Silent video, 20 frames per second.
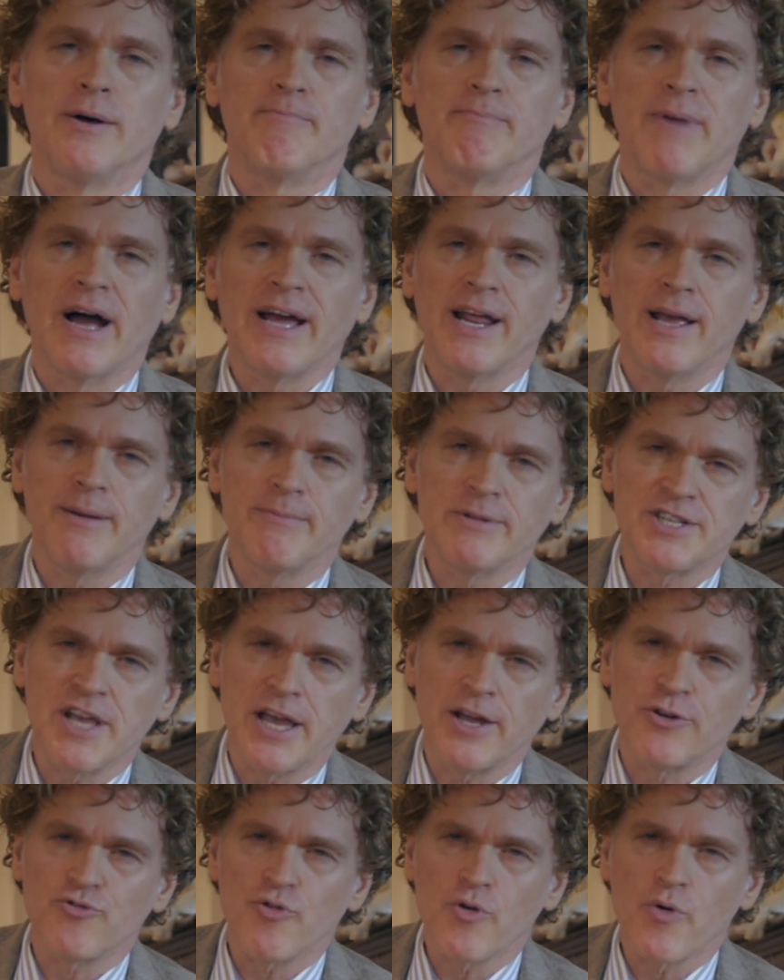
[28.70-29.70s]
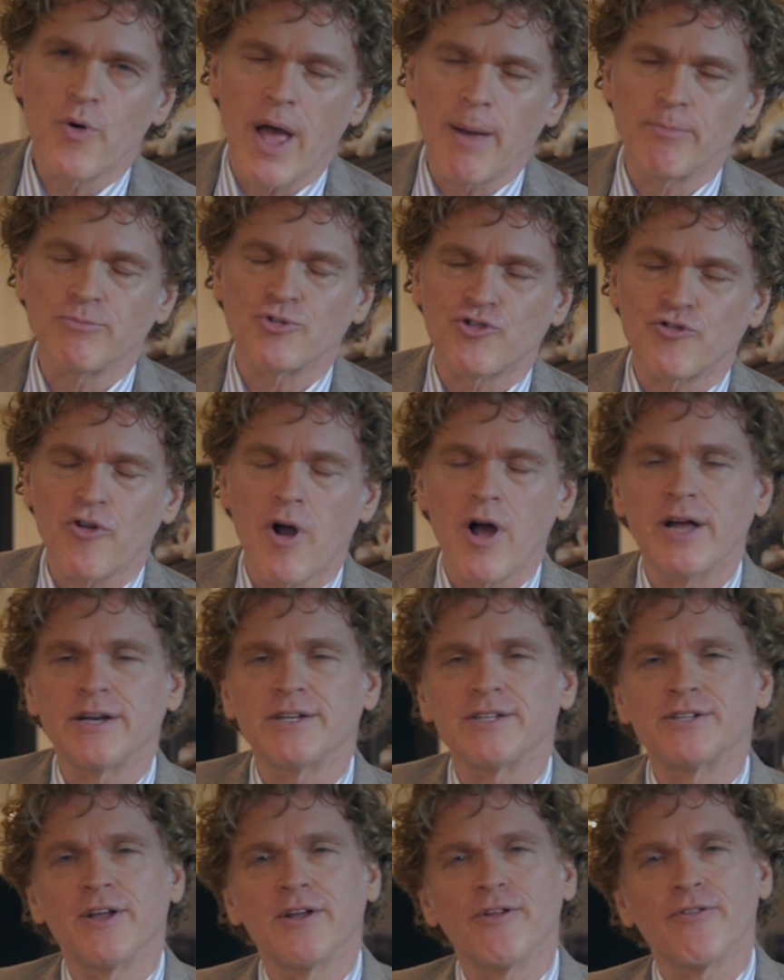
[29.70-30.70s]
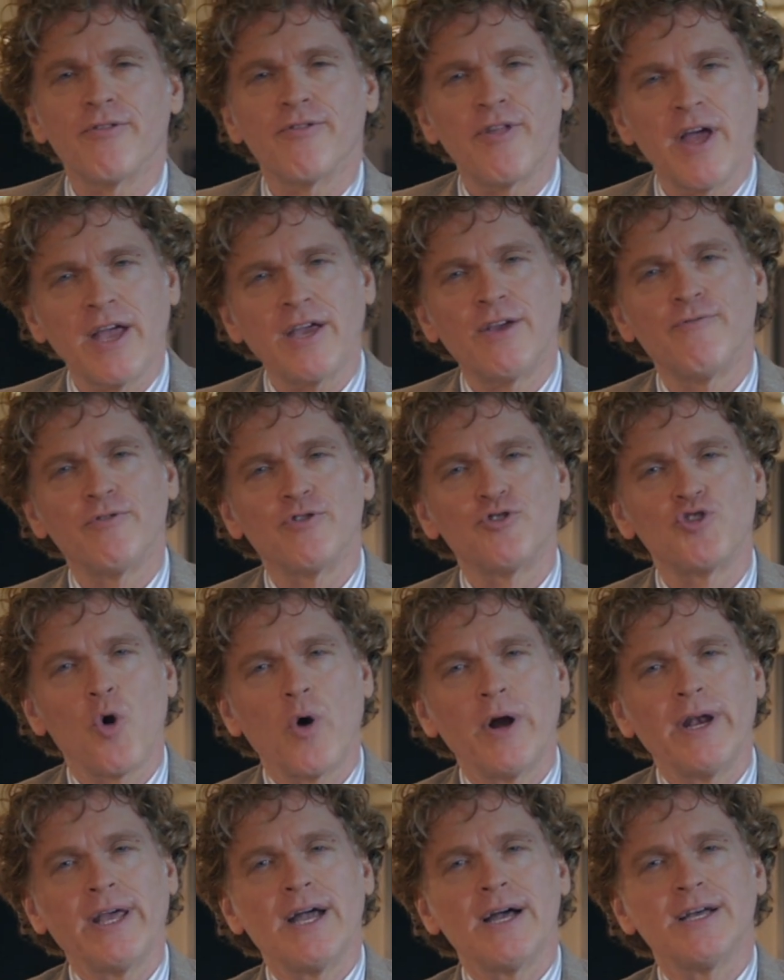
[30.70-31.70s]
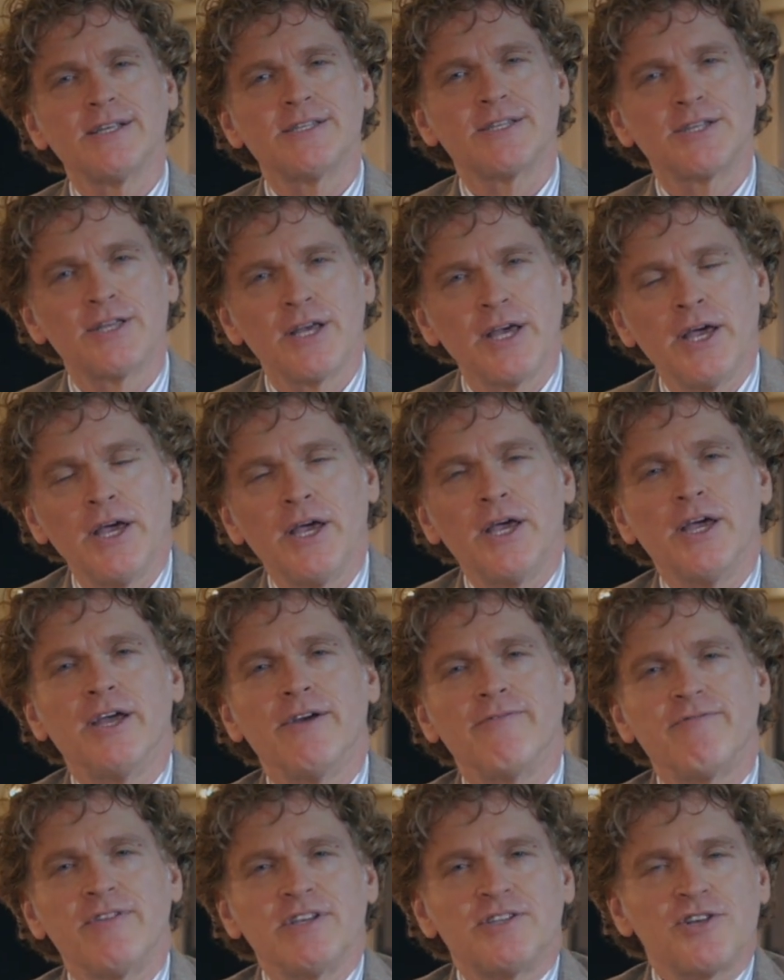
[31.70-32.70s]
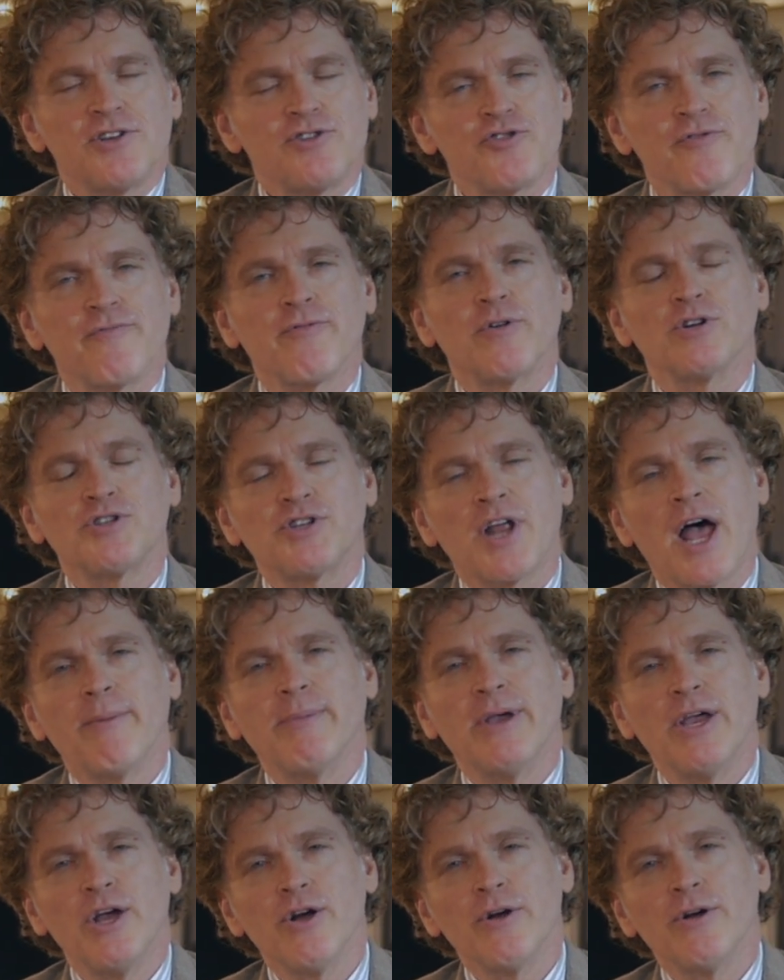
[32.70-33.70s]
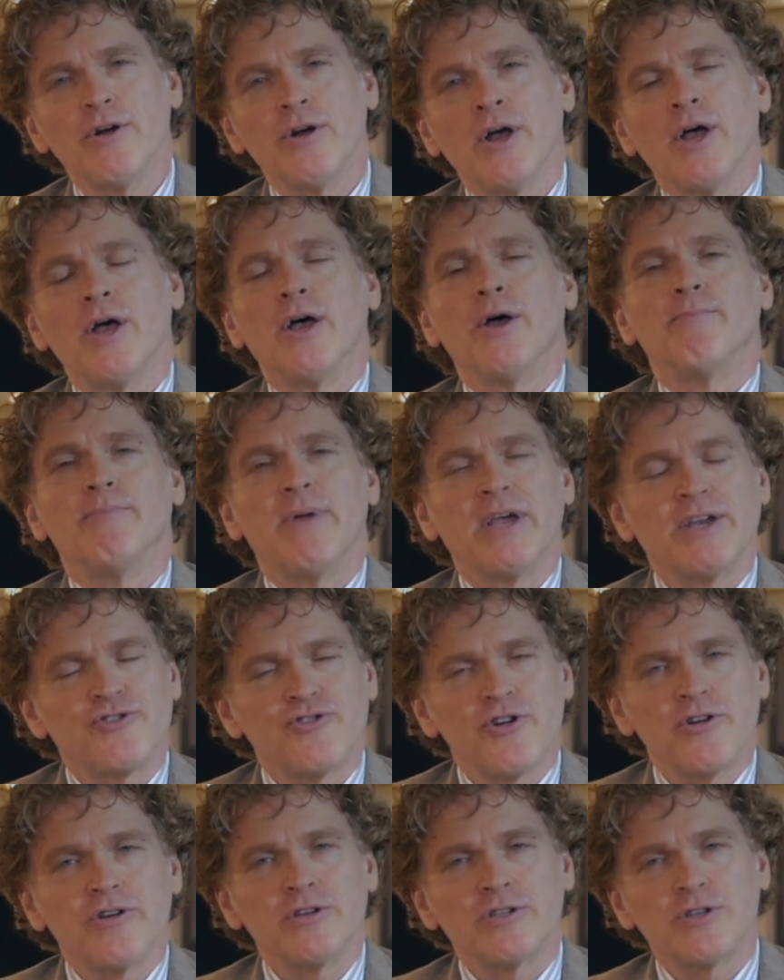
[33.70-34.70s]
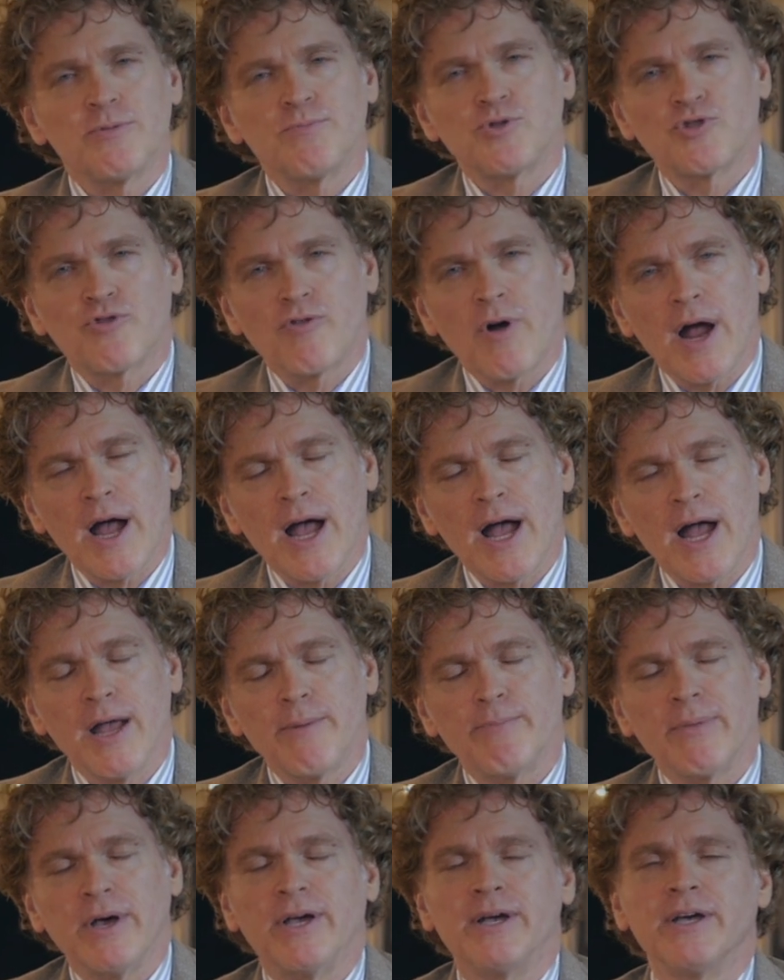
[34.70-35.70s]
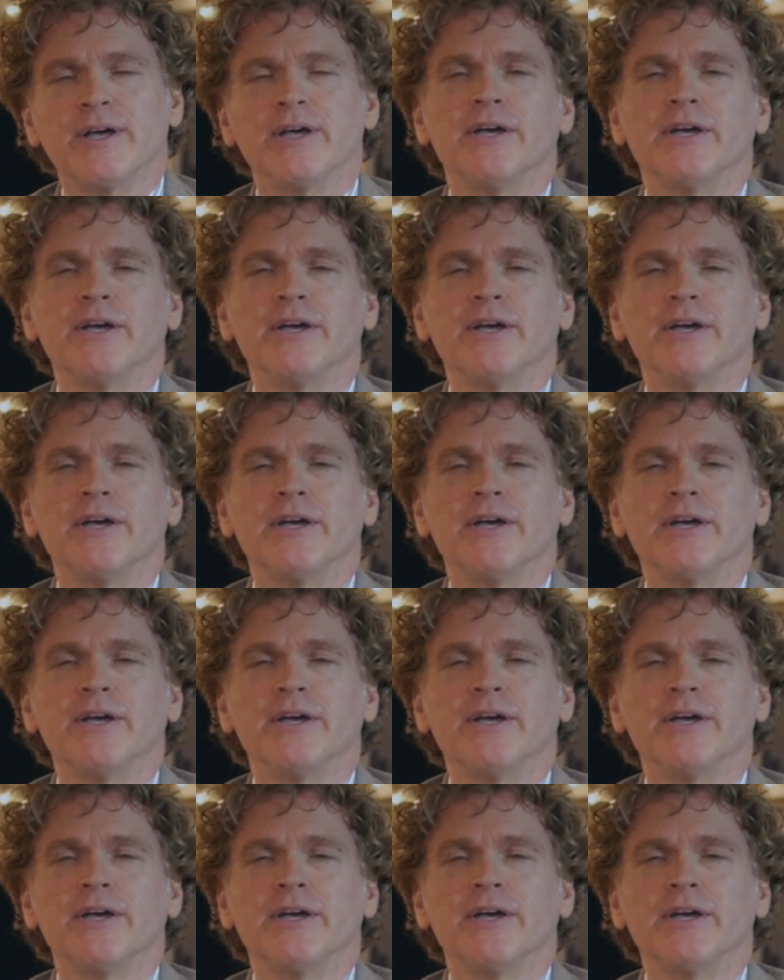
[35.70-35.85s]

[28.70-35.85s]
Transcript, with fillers: My name is Andrew Hemstrought. Thank you for joining us. If this is your first time here, make sure you subscribe.